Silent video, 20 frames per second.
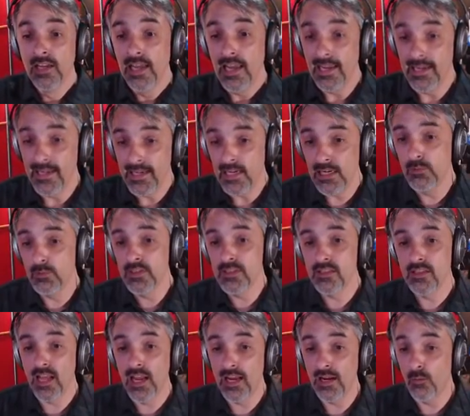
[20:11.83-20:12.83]
And he was
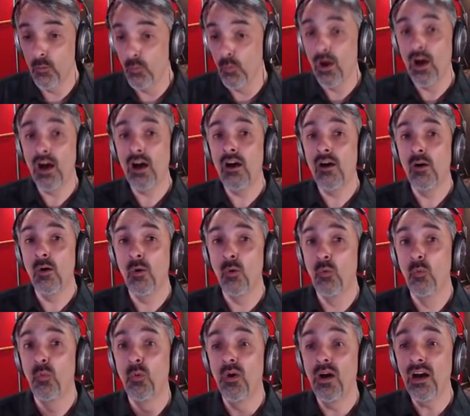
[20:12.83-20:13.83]
like, whoa,
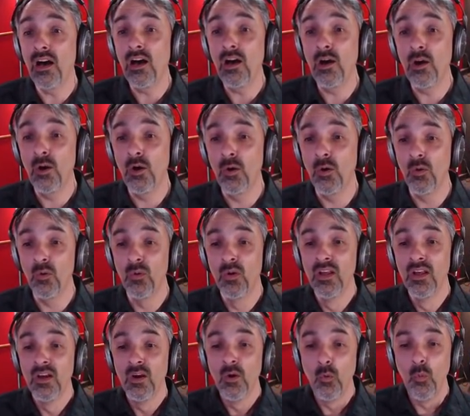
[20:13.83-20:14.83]
whoa,
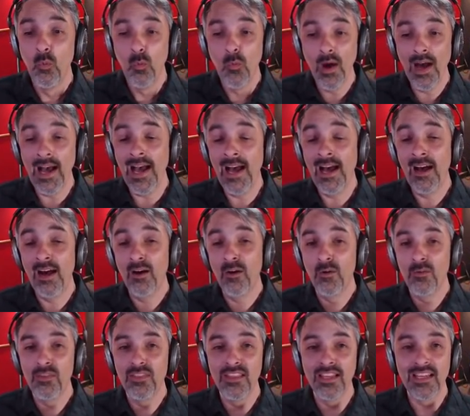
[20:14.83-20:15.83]

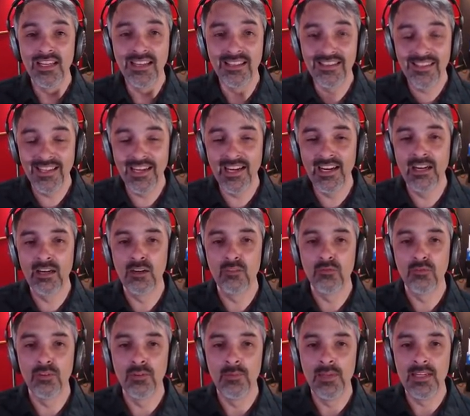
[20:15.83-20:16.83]
wow, the glare
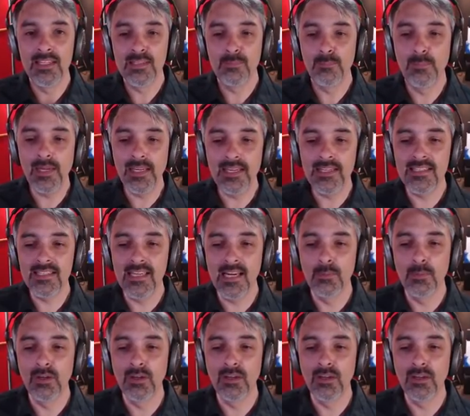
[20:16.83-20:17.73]
from this Beat Saber